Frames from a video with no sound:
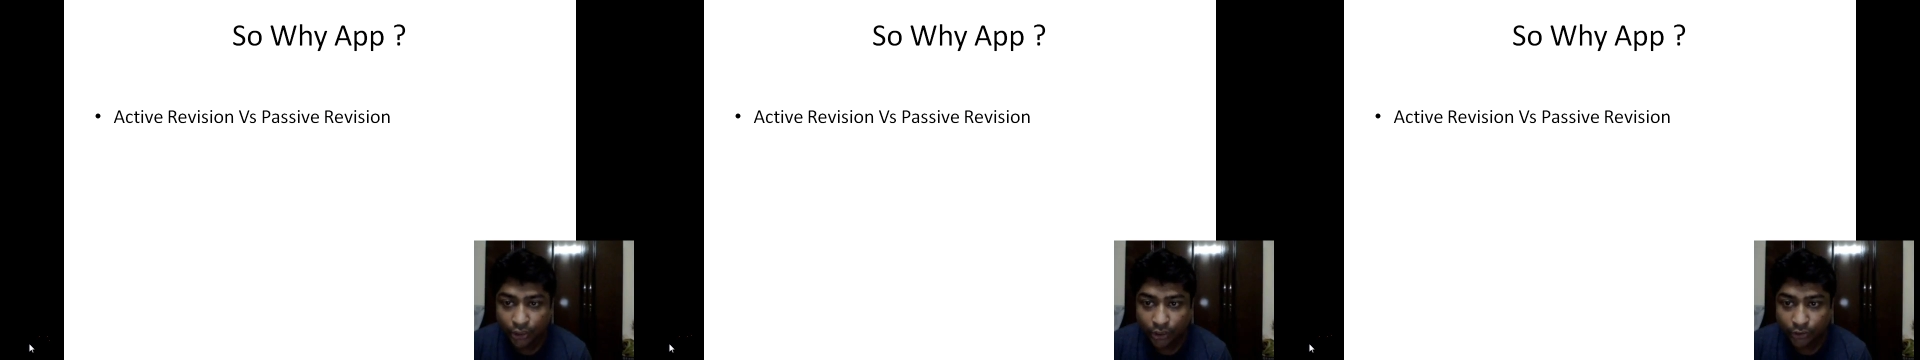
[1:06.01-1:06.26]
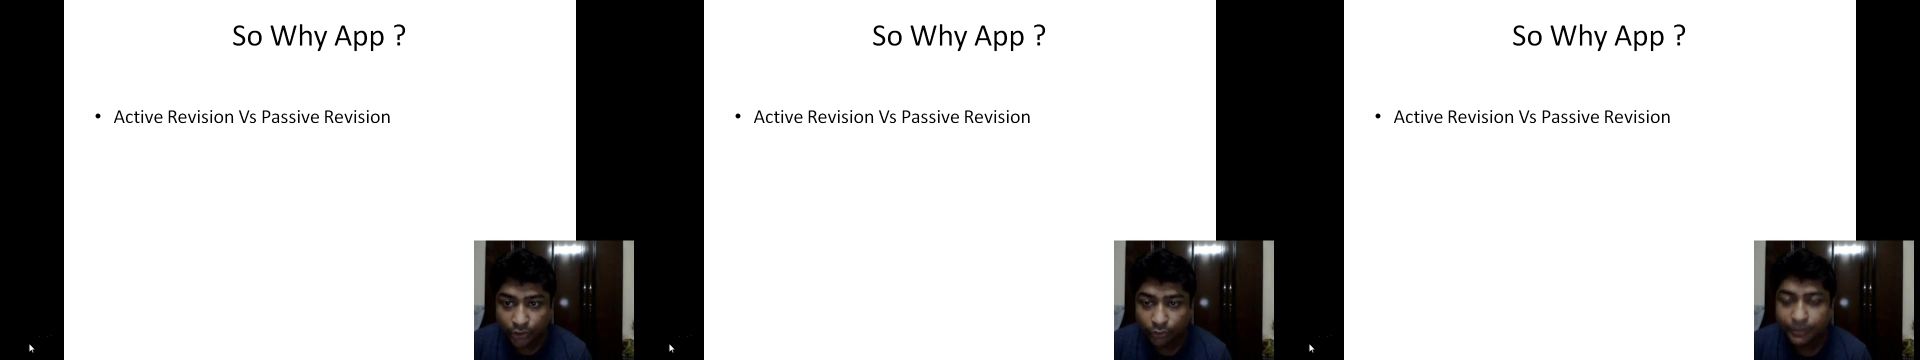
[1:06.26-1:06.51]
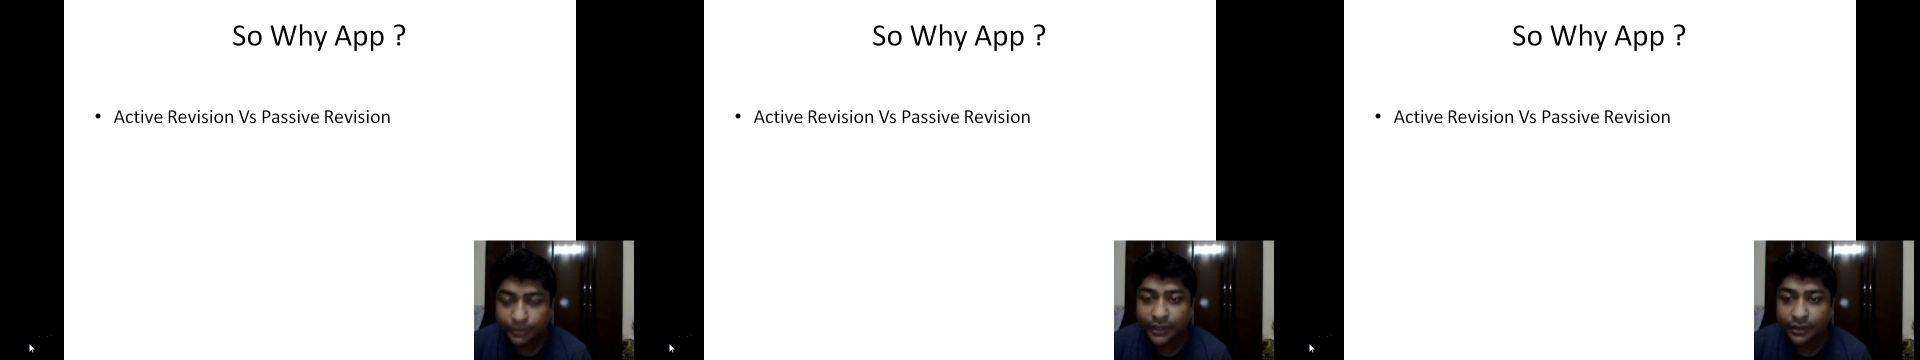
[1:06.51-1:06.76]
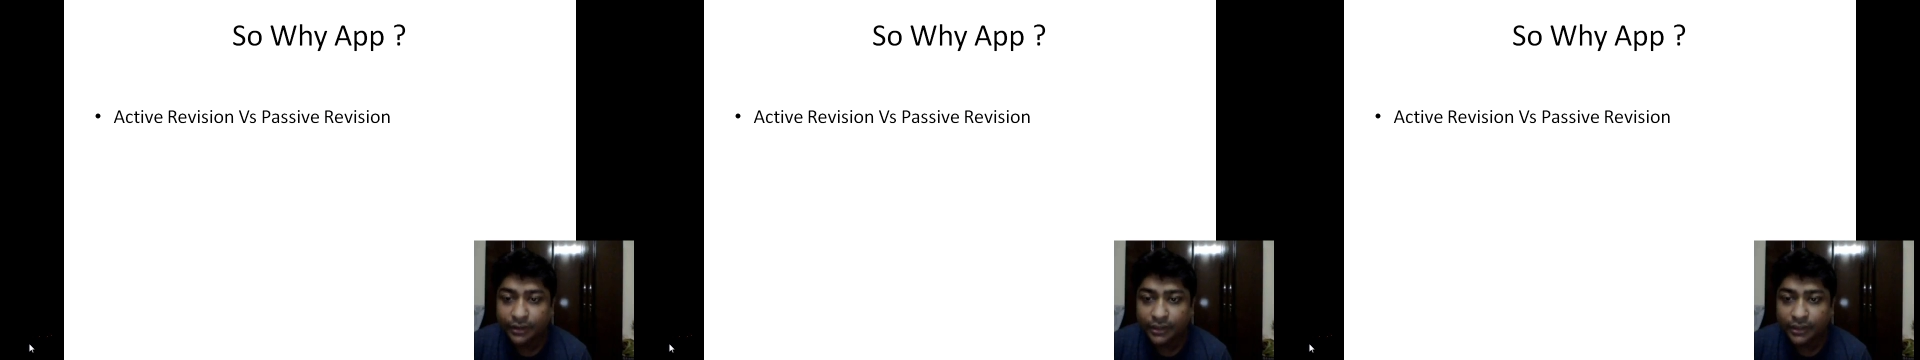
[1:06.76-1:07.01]
your
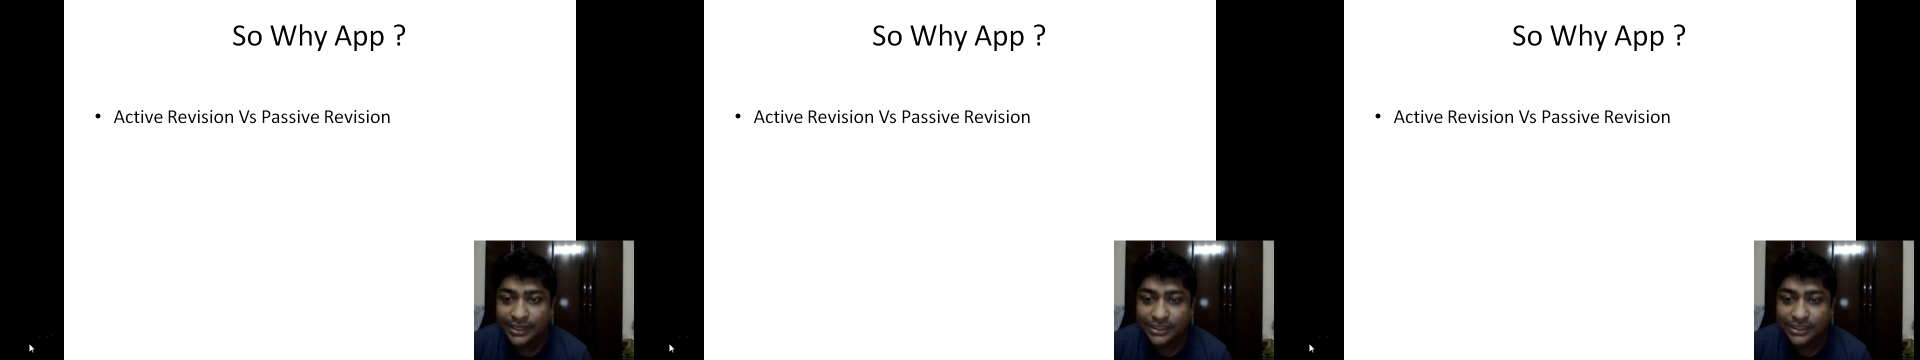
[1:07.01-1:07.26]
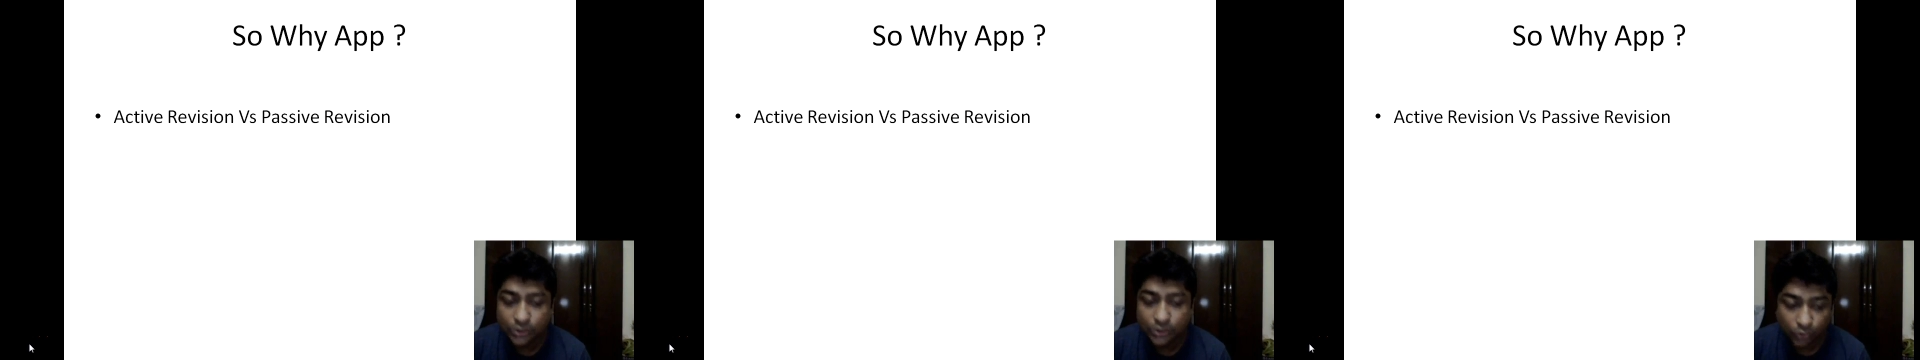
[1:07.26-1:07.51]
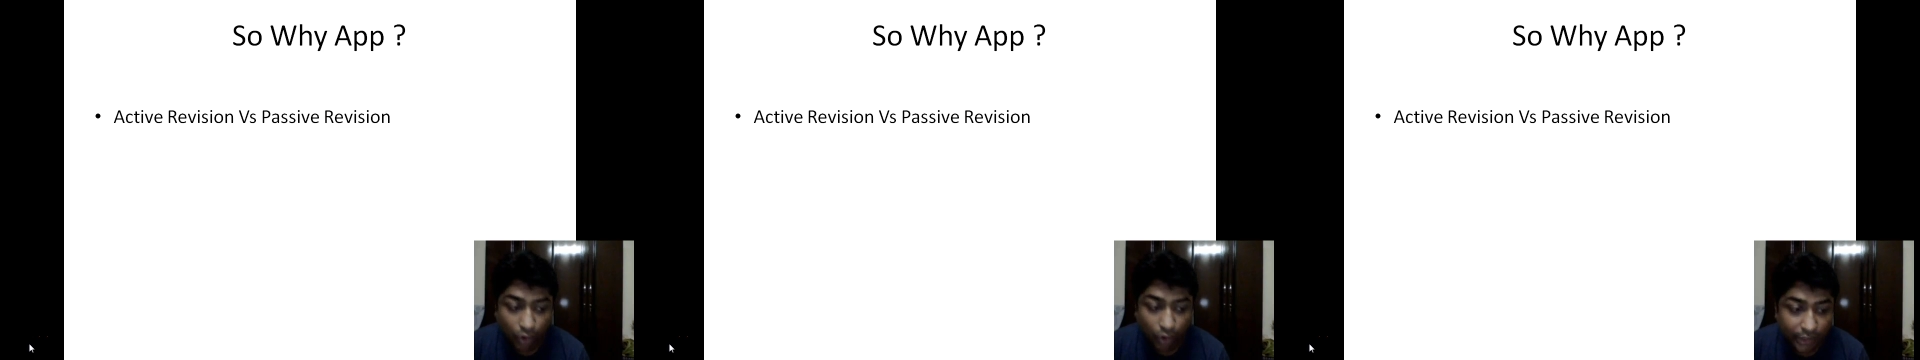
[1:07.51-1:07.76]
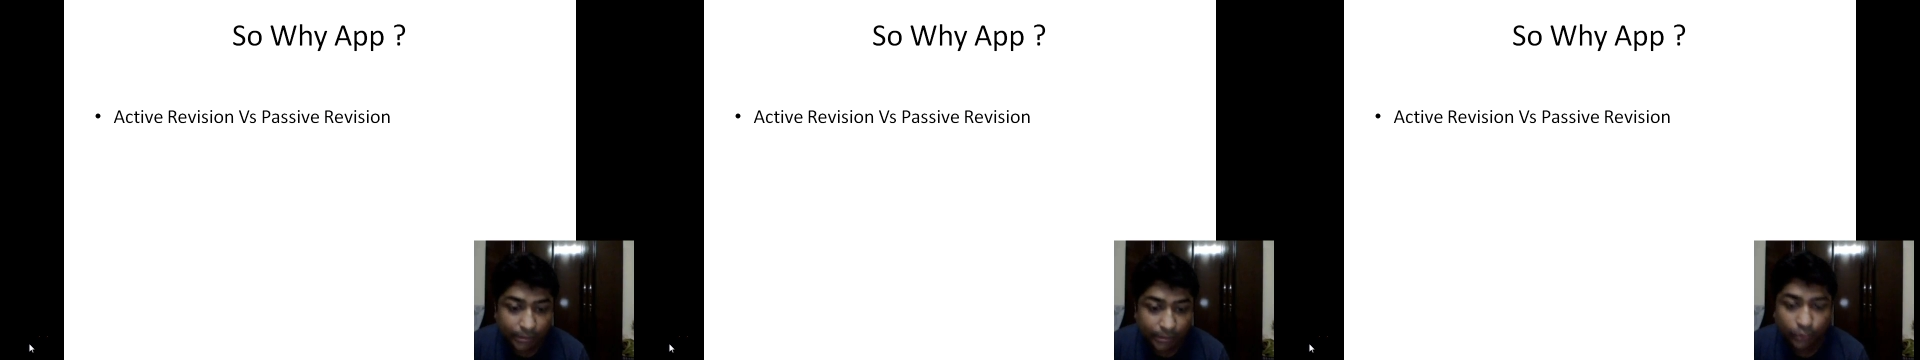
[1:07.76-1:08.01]
brain is not
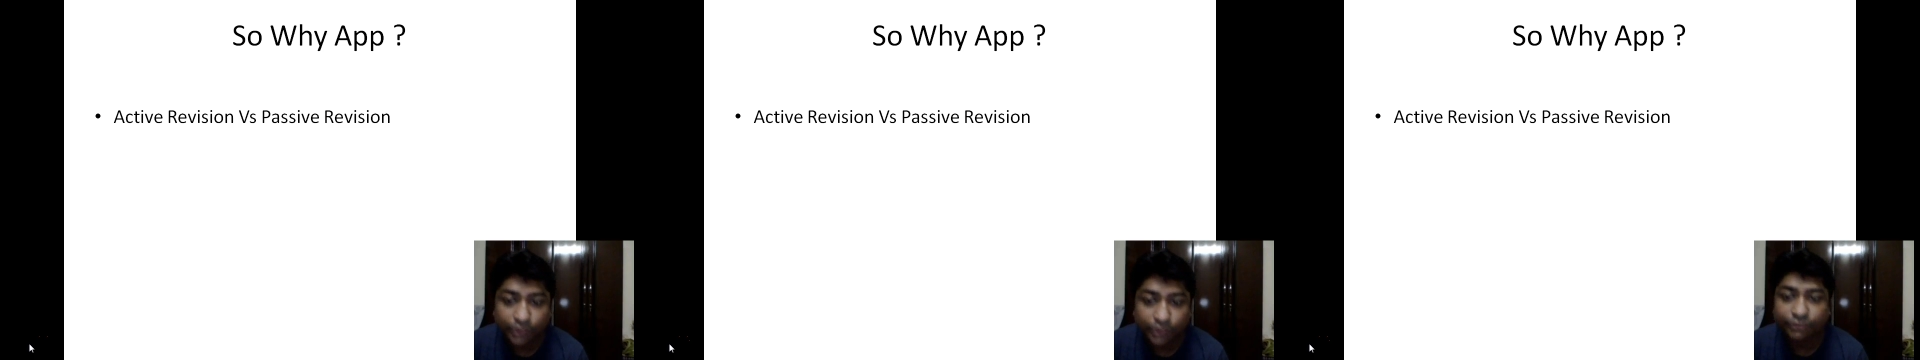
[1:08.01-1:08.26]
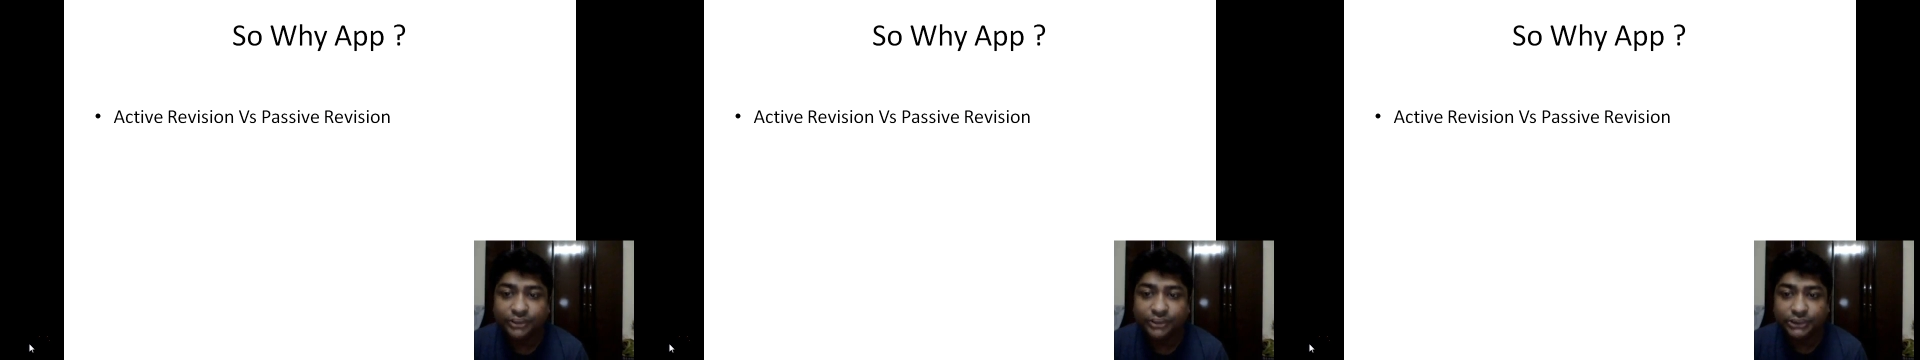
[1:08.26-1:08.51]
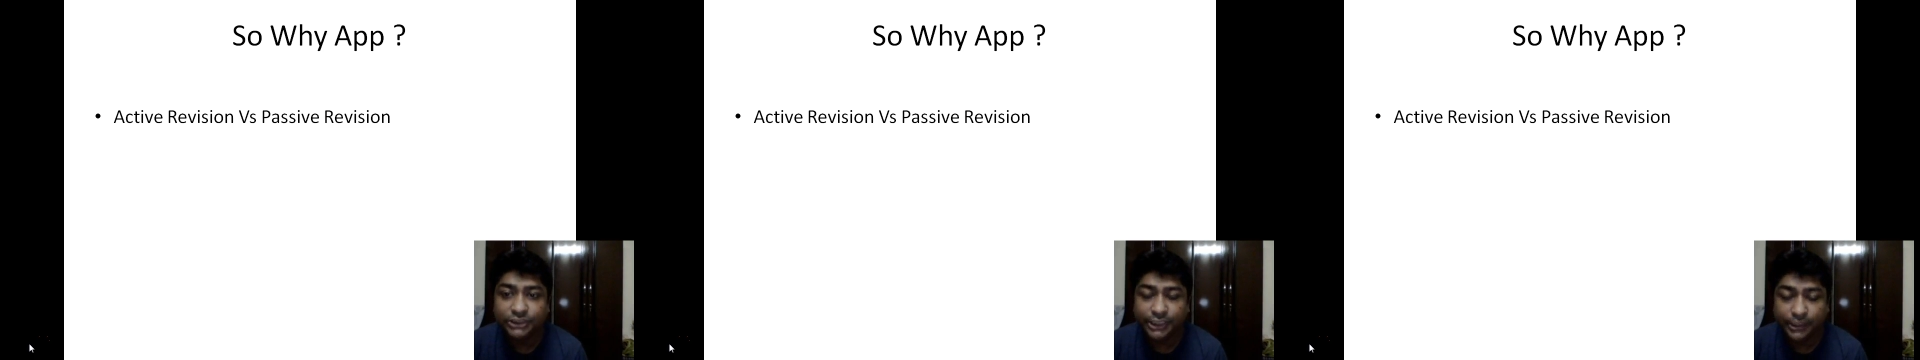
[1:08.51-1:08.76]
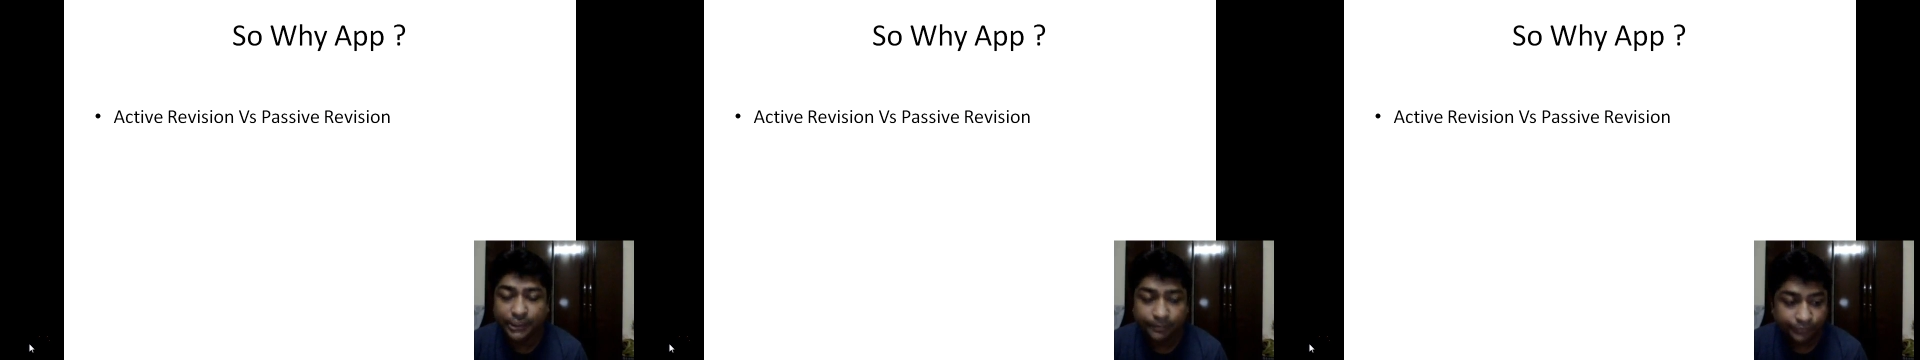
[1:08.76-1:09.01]
able to differentiate